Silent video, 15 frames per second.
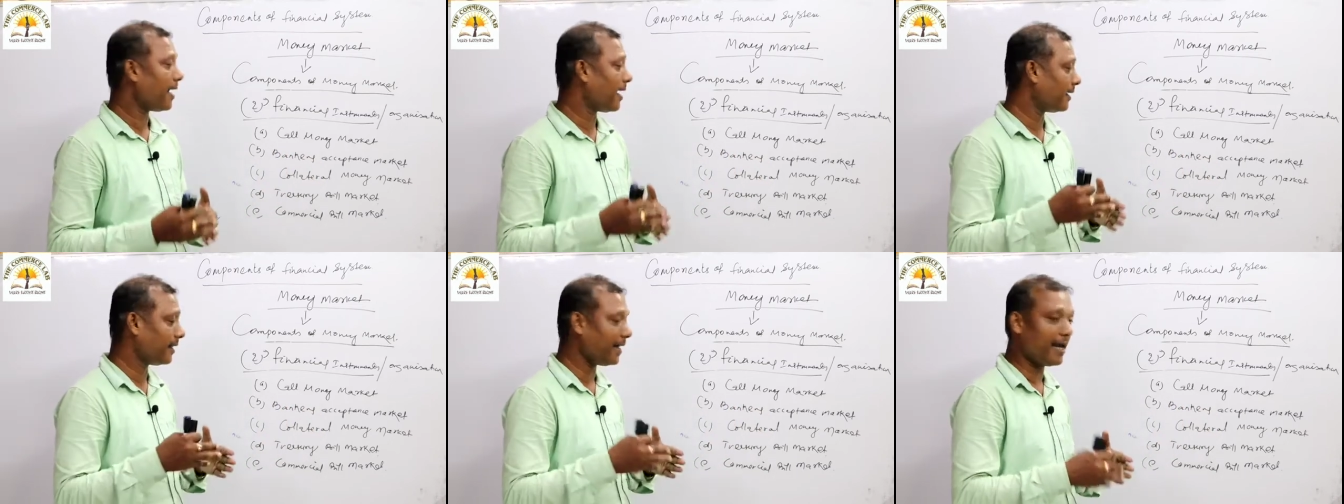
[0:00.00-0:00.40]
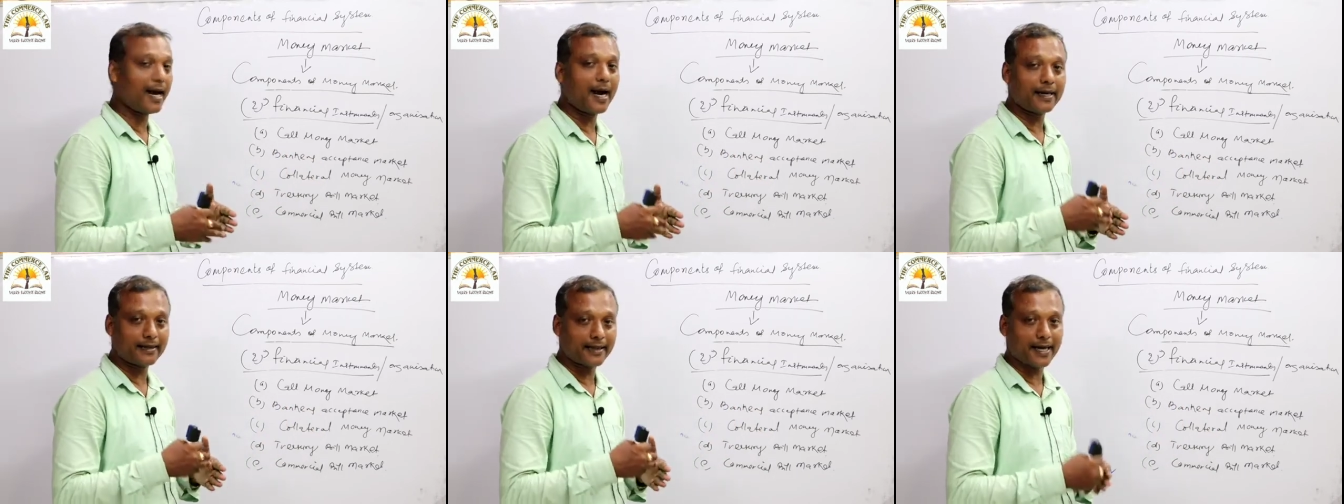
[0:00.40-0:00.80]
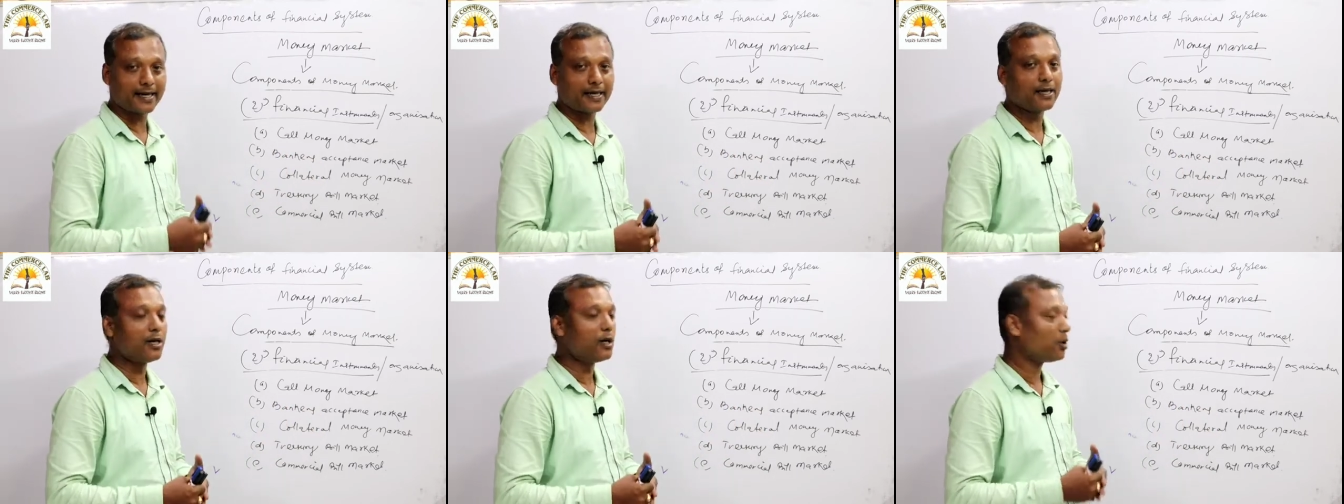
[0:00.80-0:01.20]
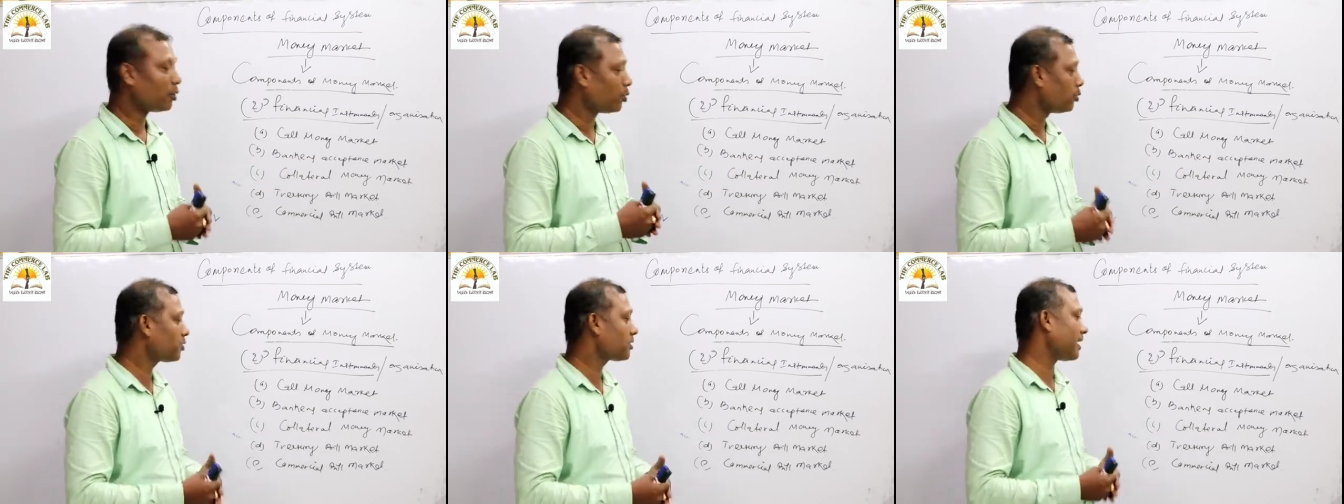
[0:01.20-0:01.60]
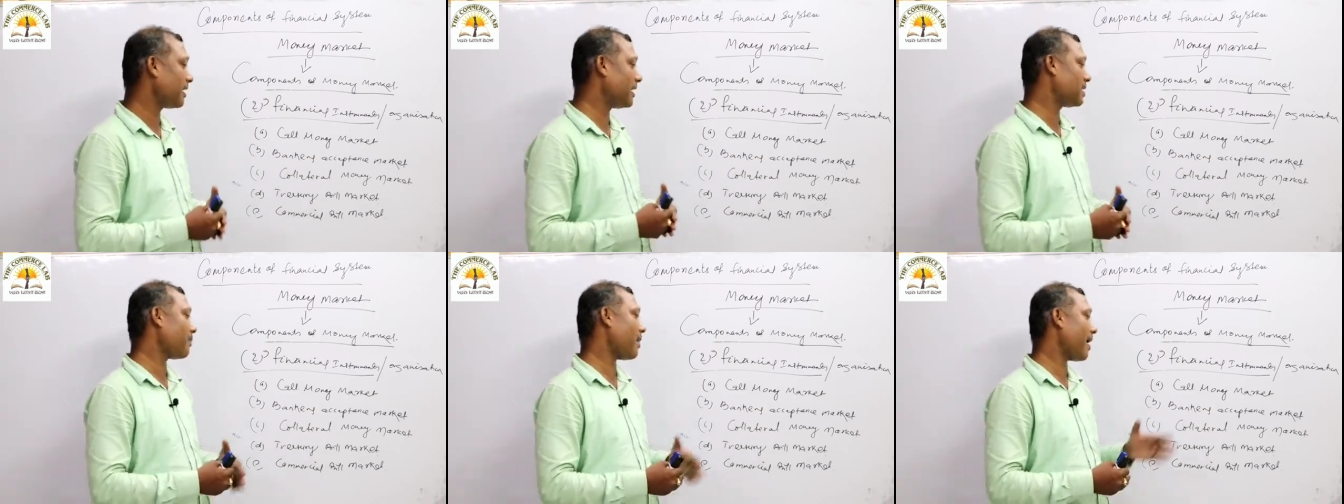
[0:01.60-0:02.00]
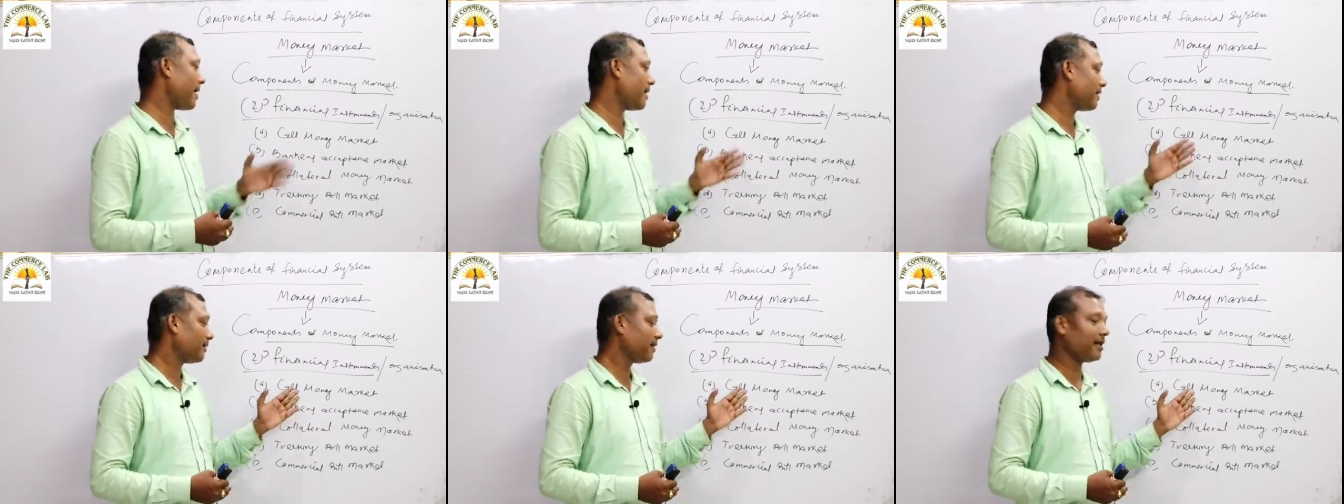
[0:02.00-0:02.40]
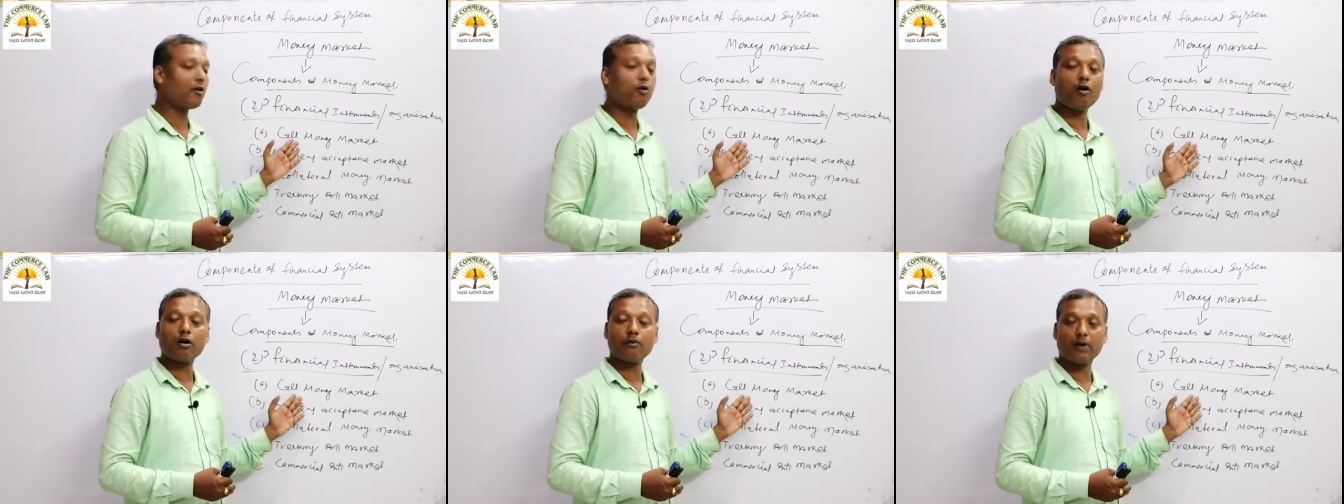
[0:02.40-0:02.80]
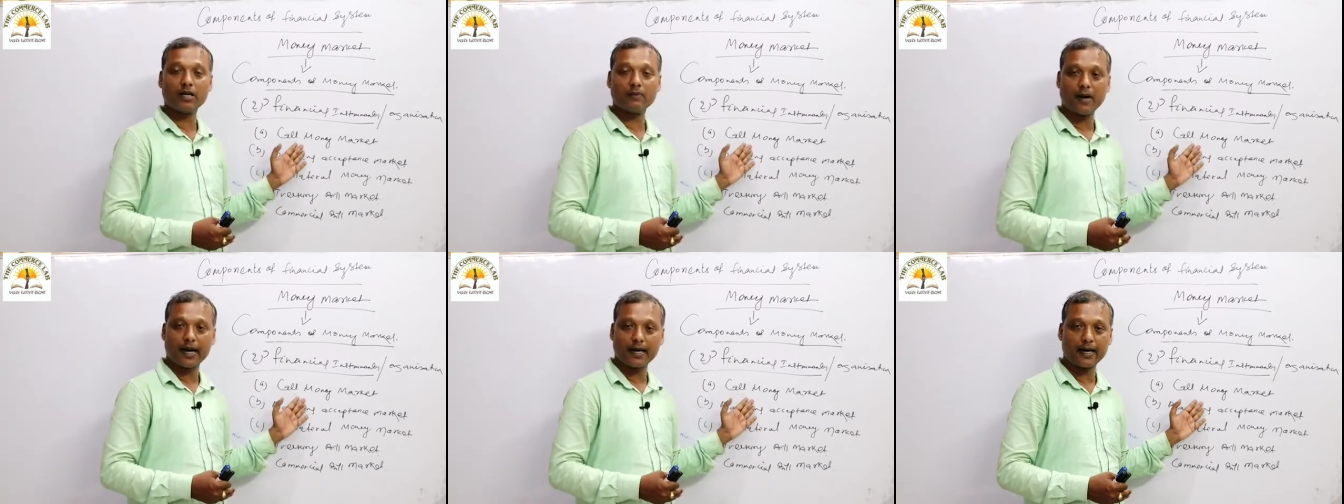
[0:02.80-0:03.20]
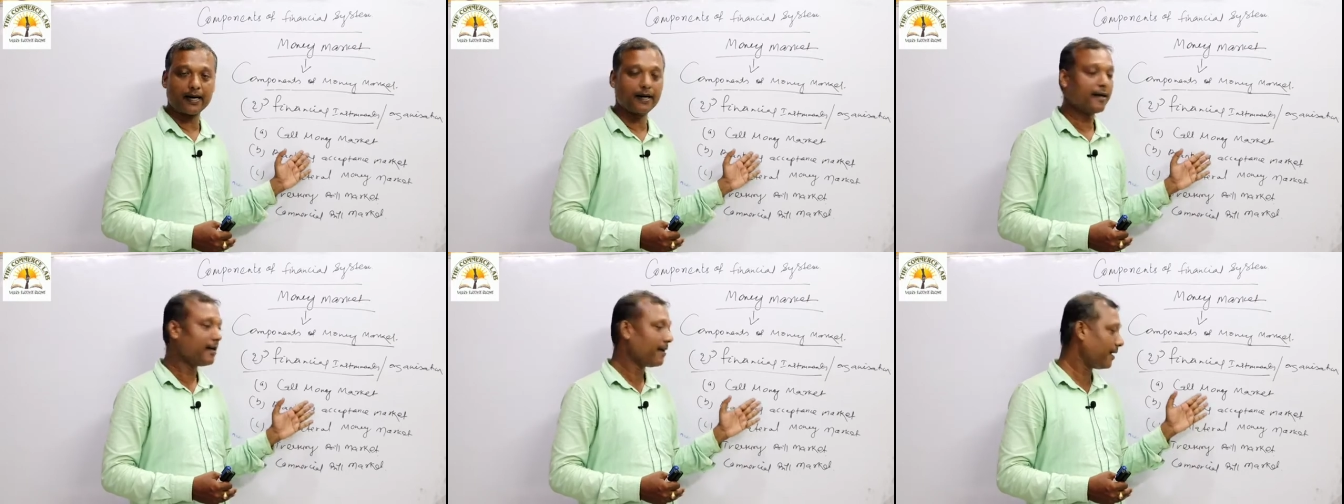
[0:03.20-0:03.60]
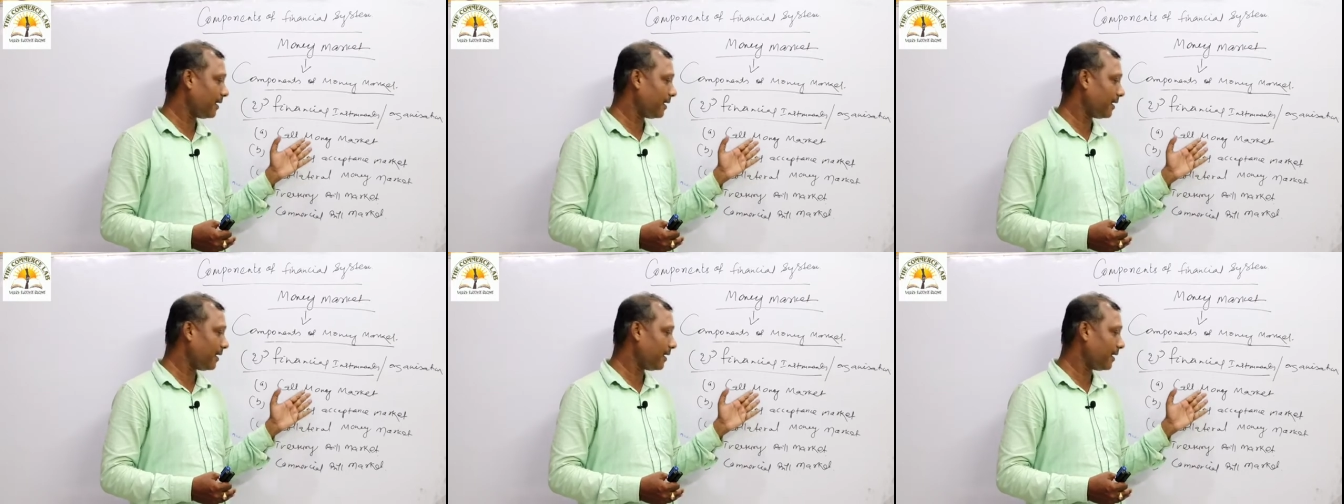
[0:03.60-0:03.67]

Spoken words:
and they are there to satisfy the call money market.